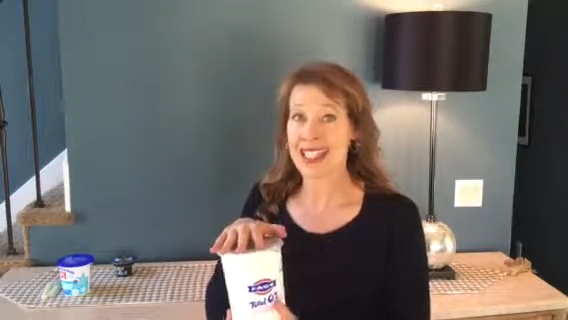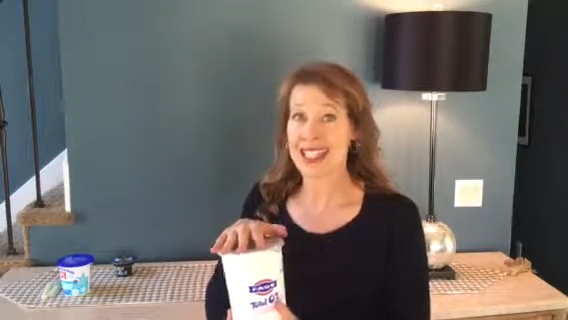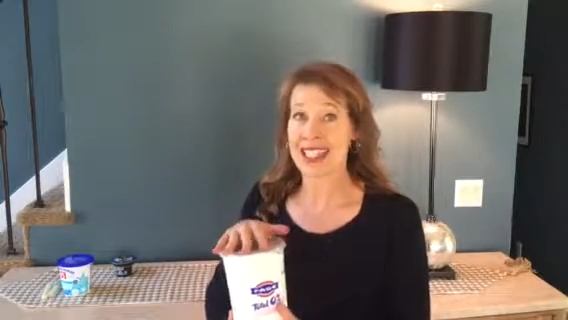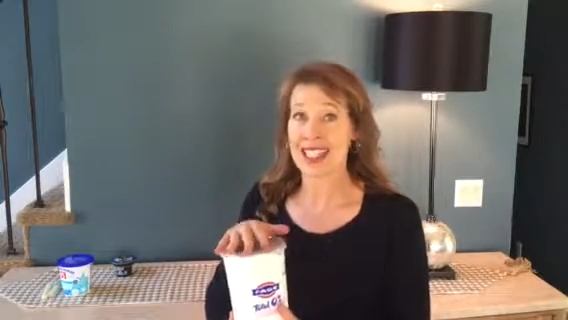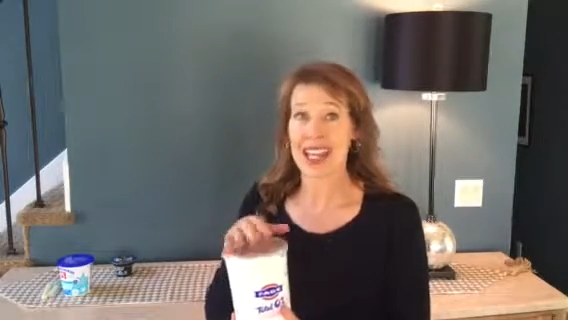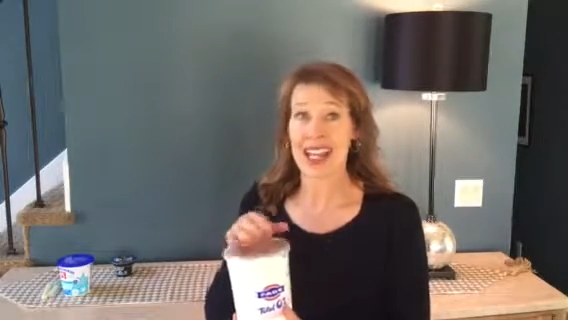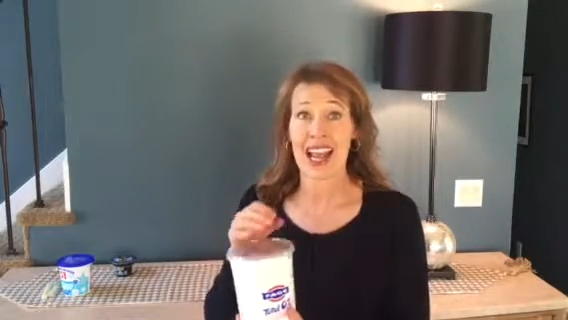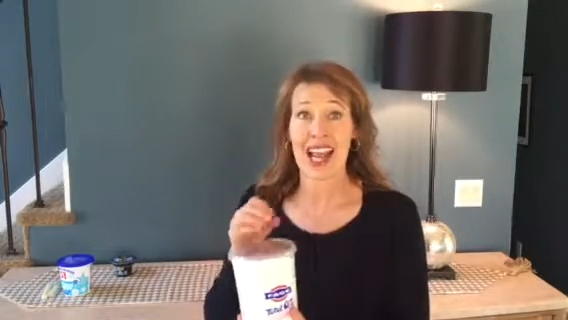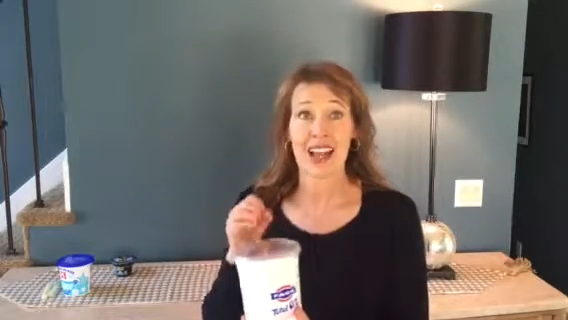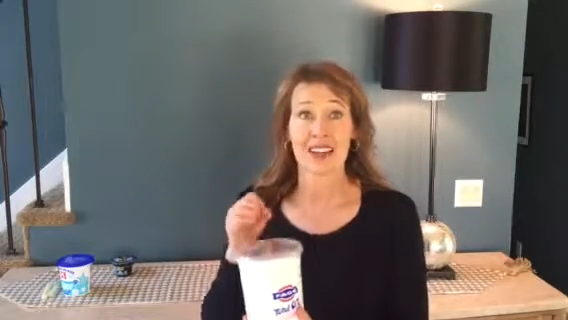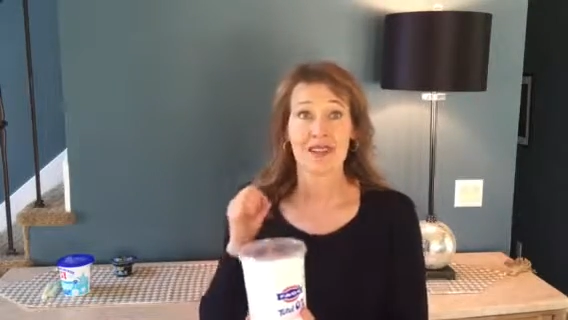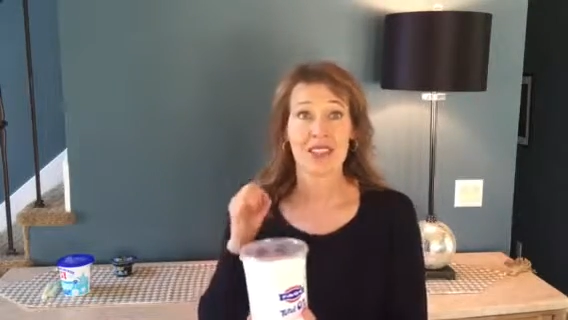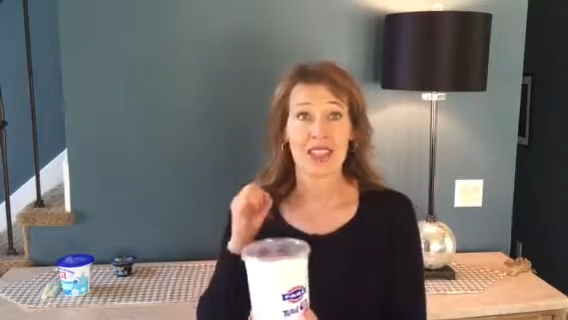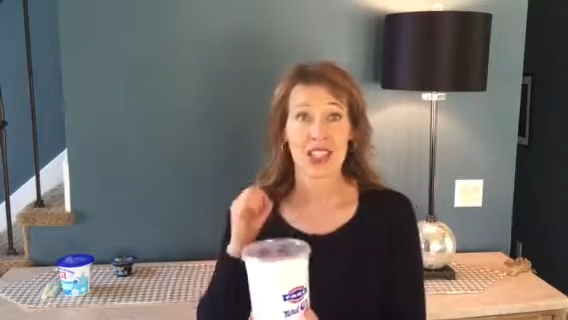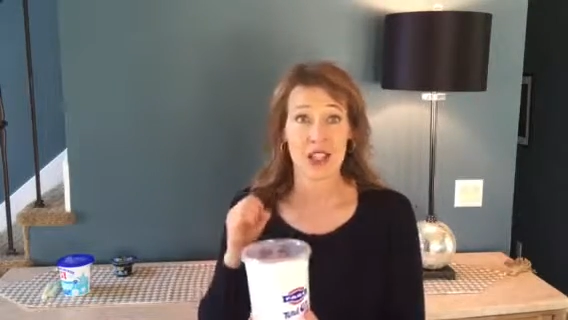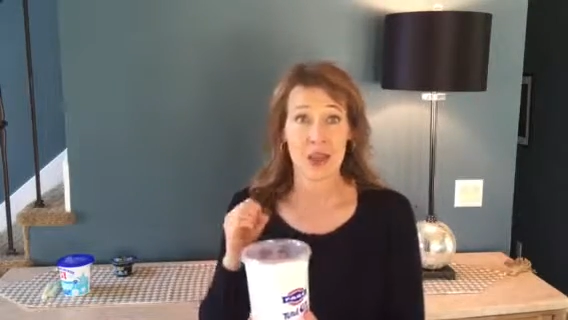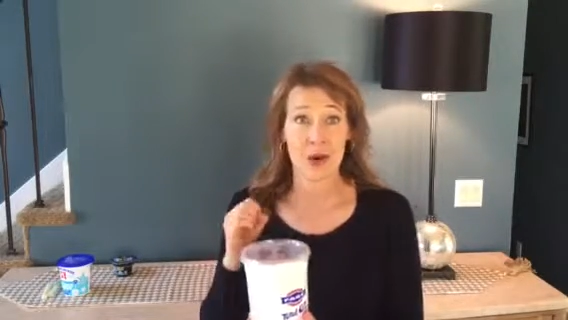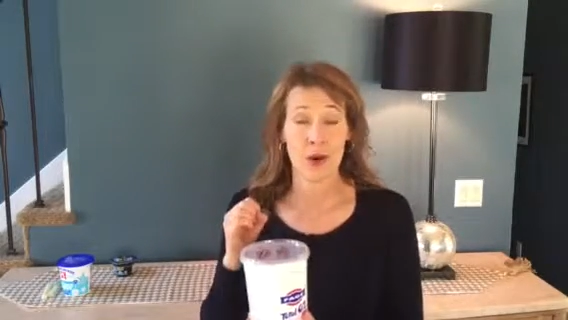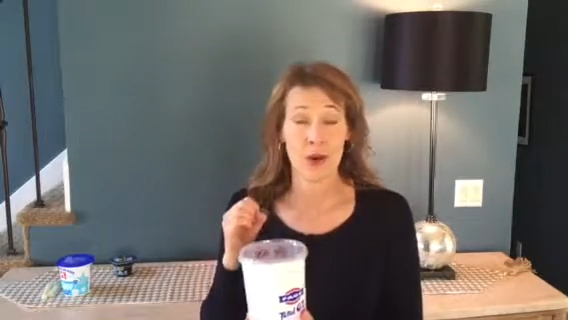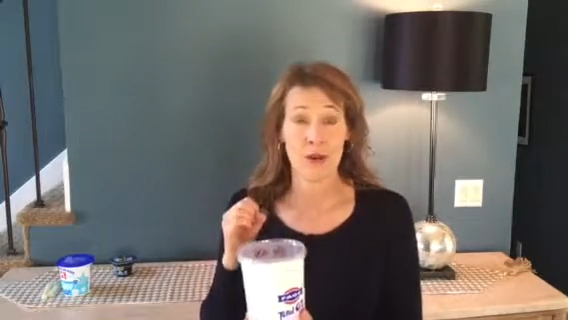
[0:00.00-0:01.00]
it's going to have
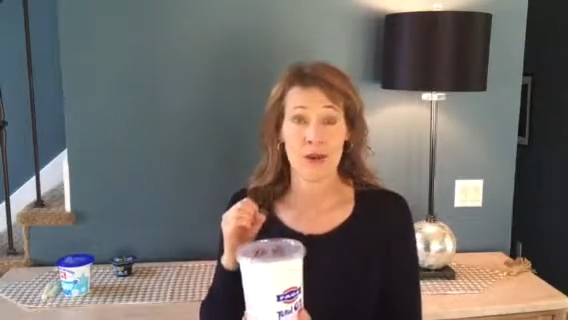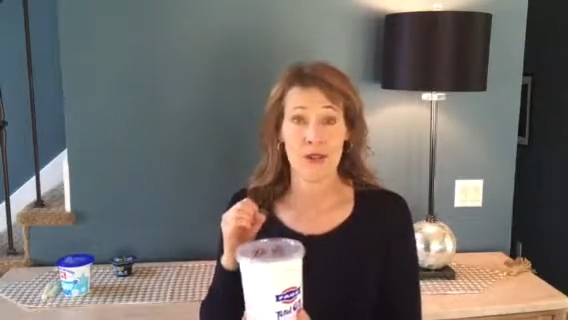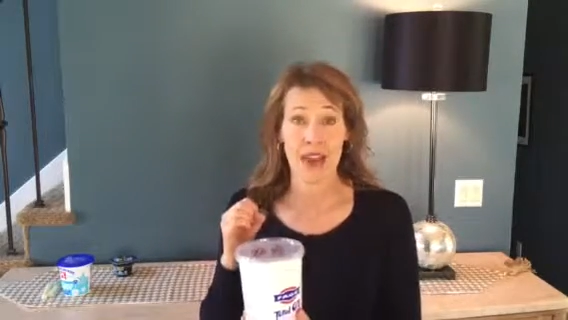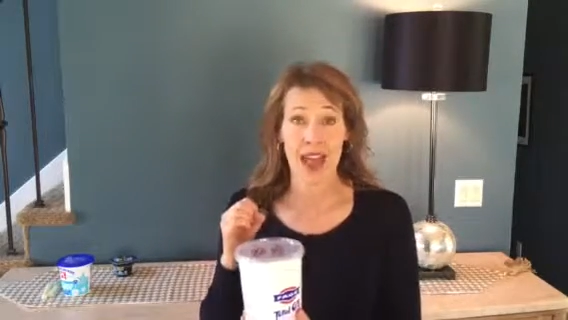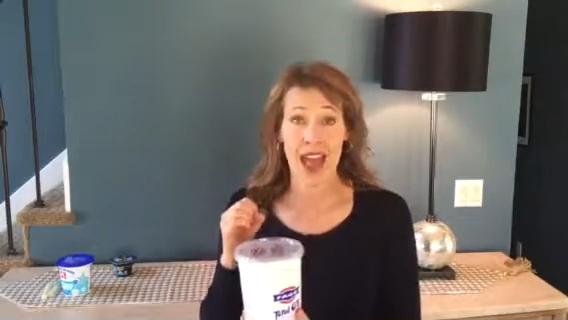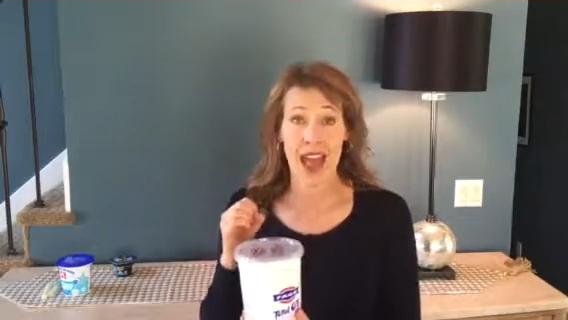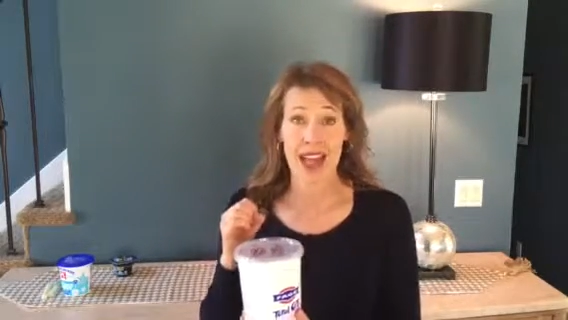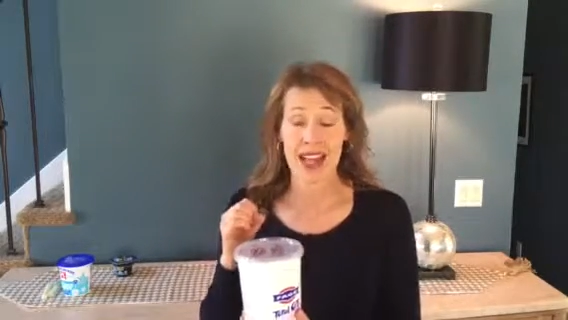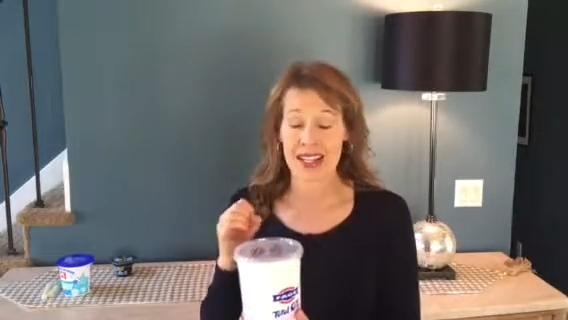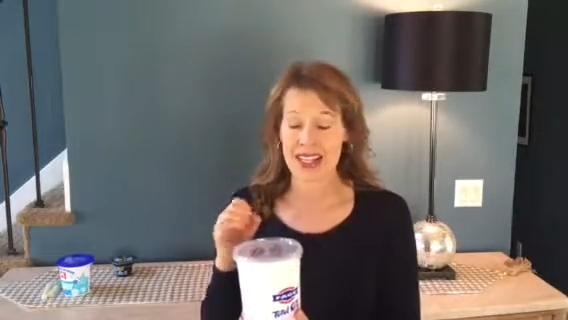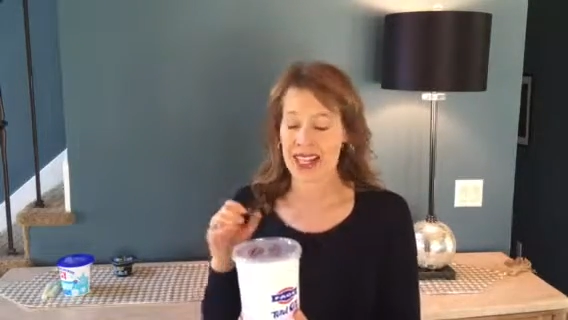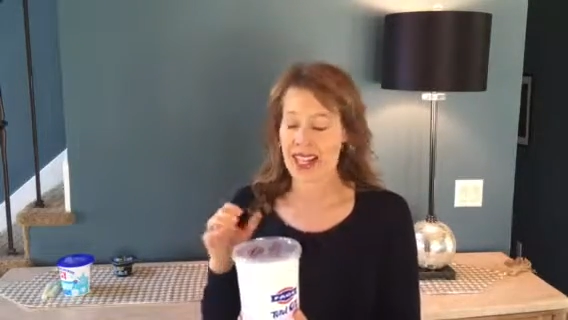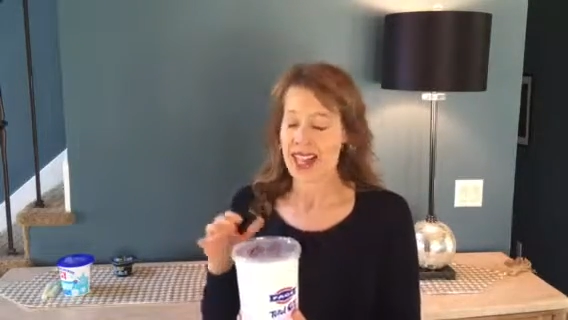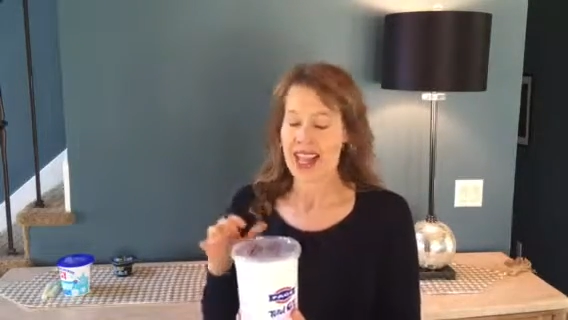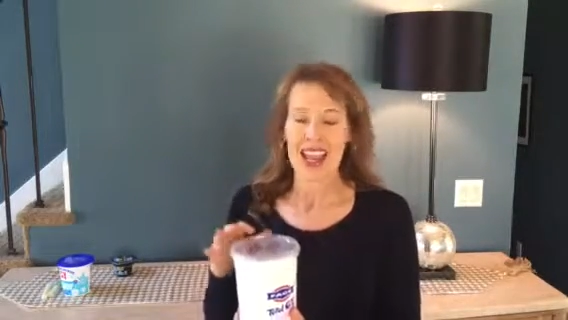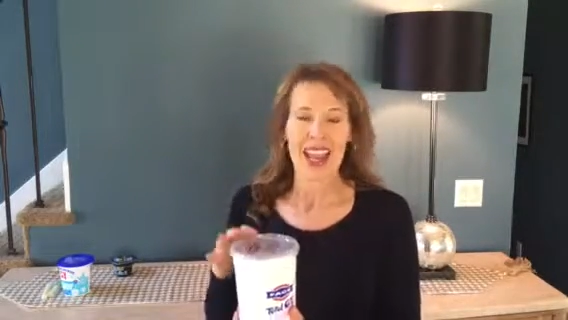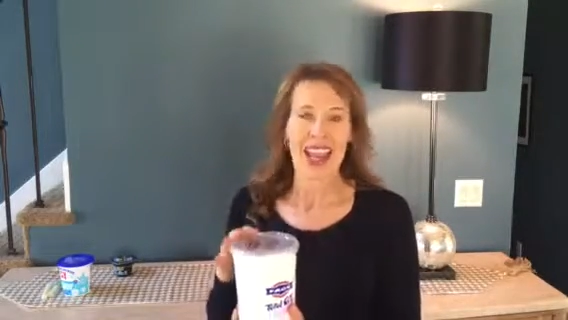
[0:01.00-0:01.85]
0 fat